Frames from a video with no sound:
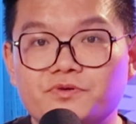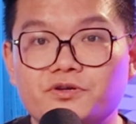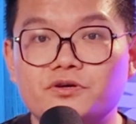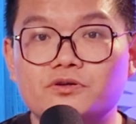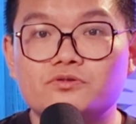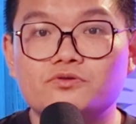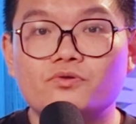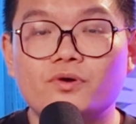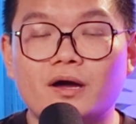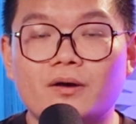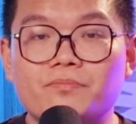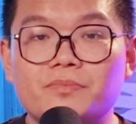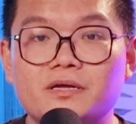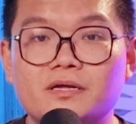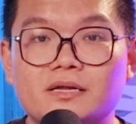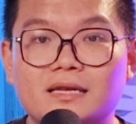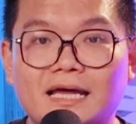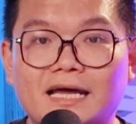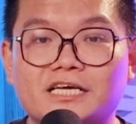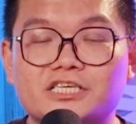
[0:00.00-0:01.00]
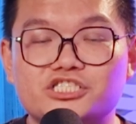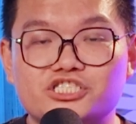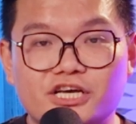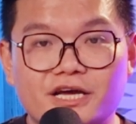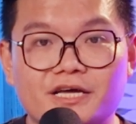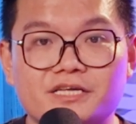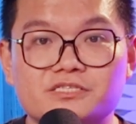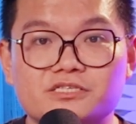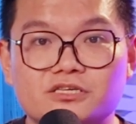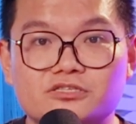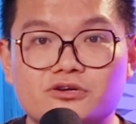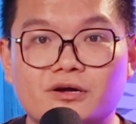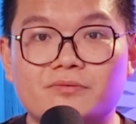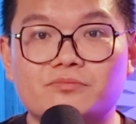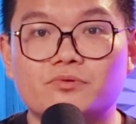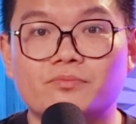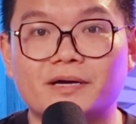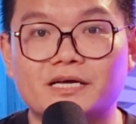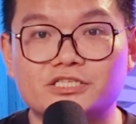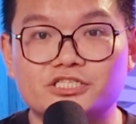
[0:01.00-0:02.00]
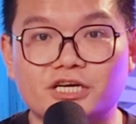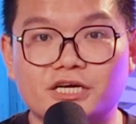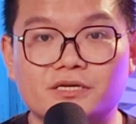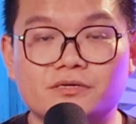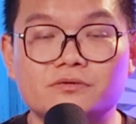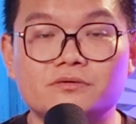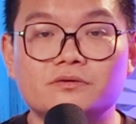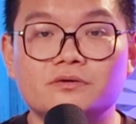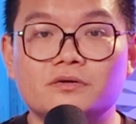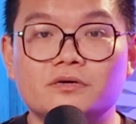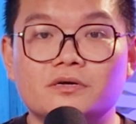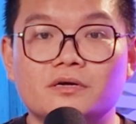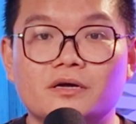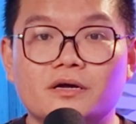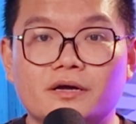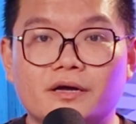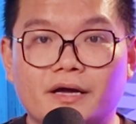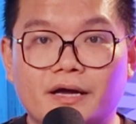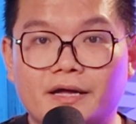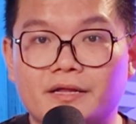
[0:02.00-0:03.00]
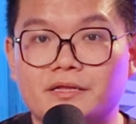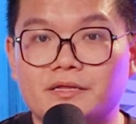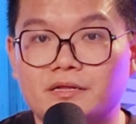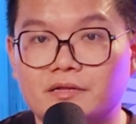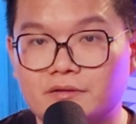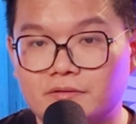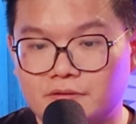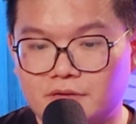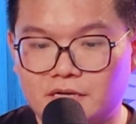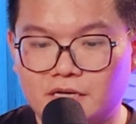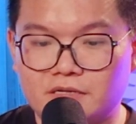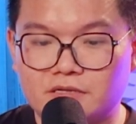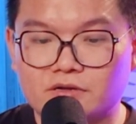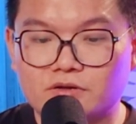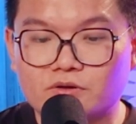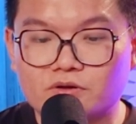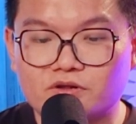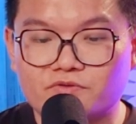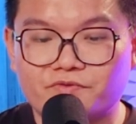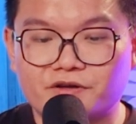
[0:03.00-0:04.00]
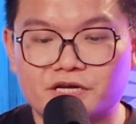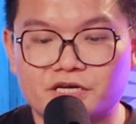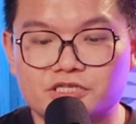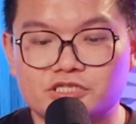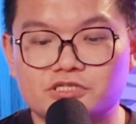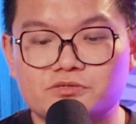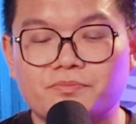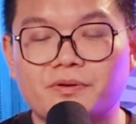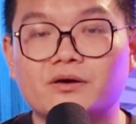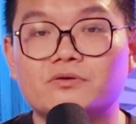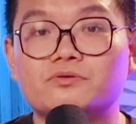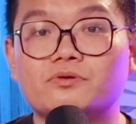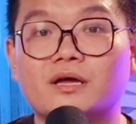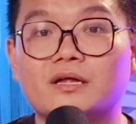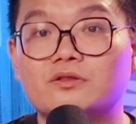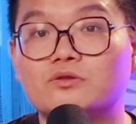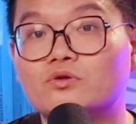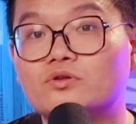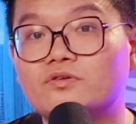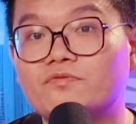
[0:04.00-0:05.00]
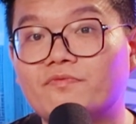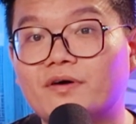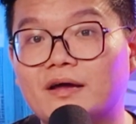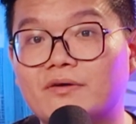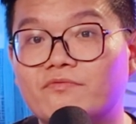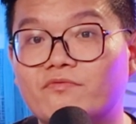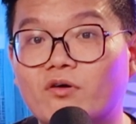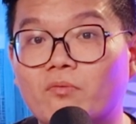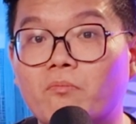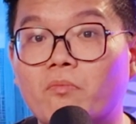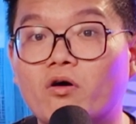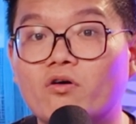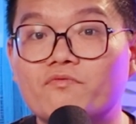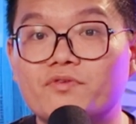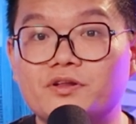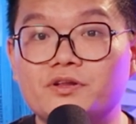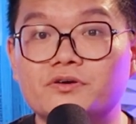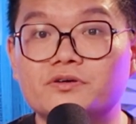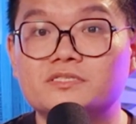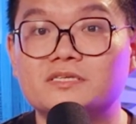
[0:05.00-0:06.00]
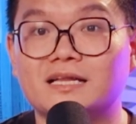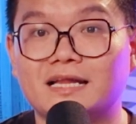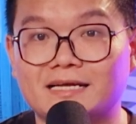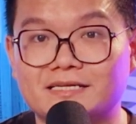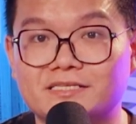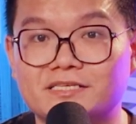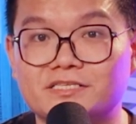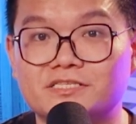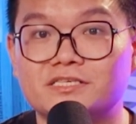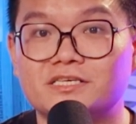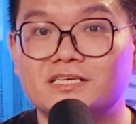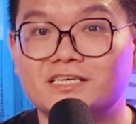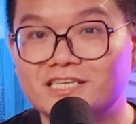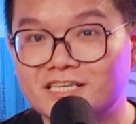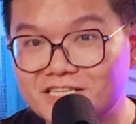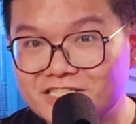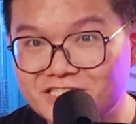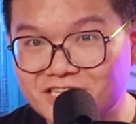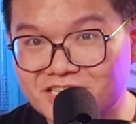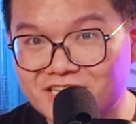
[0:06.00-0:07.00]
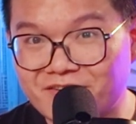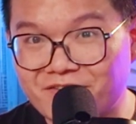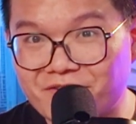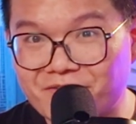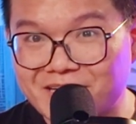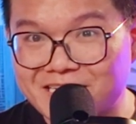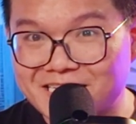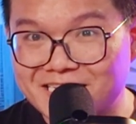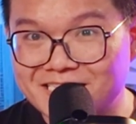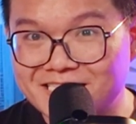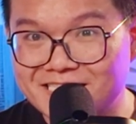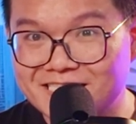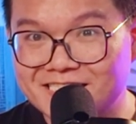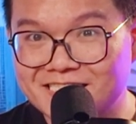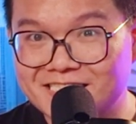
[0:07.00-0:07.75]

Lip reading: video, do help me like, share and subscribe to my channel, and hit the notifications bell to get notified for more videos like this. Cheers everyone!